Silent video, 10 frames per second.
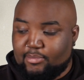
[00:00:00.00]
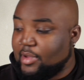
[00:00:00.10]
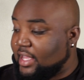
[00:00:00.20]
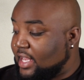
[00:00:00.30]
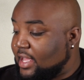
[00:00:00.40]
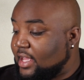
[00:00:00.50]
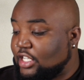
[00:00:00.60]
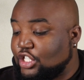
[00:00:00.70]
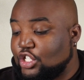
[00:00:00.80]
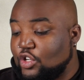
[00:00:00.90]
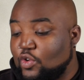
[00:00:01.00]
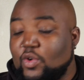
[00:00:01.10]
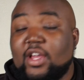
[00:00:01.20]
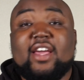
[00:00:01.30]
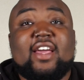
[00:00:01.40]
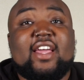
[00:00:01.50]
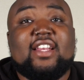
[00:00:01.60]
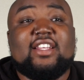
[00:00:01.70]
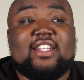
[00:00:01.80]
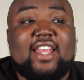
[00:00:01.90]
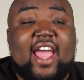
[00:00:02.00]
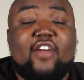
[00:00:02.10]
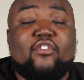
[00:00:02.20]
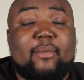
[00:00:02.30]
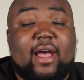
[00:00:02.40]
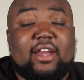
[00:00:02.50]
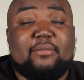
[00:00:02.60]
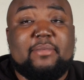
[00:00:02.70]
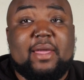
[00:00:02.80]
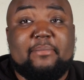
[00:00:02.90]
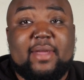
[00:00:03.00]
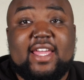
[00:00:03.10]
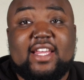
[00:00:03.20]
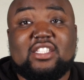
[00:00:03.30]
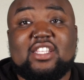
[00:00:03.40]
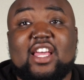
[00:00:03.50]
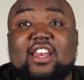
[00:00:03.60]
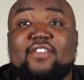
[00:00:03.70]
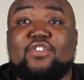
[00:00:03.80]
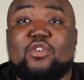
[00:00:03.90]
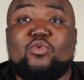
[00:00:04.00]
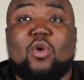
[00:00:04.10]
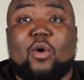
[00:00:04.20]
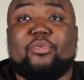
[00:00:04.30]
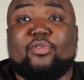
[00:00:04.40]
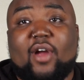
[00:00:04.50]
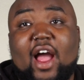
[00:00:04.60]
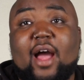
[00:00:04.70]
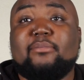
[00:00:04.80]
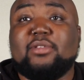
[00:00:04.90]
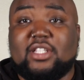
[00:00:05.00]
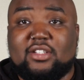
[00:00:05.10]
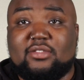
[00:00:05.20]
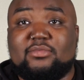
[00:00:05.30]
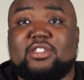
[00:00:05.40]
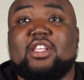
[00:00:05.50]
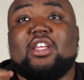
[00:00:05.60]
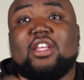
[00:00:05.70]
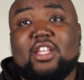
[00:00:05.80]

But, shoot, the dad reminded me of me. He said, if you want problems.